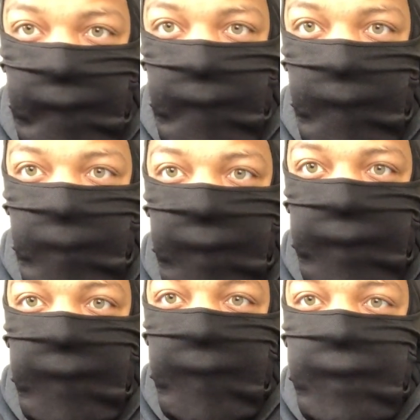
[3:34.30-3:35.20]

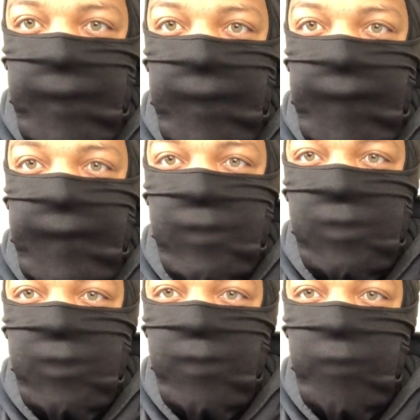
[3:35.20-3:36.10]
unlocking as
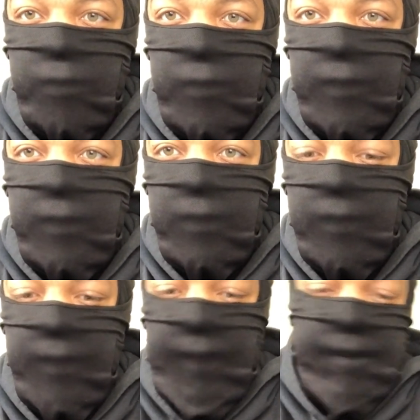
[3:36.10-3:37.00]
smoothly
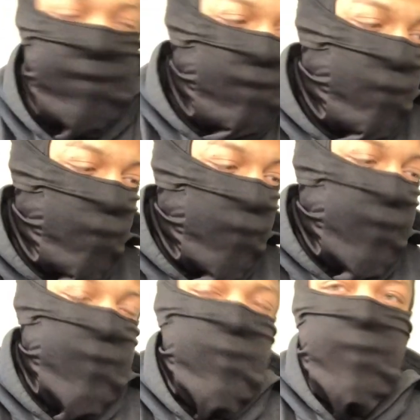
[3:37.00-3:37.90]
as this one
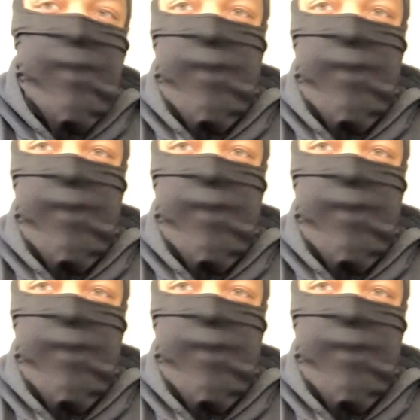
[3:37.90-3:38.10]
was.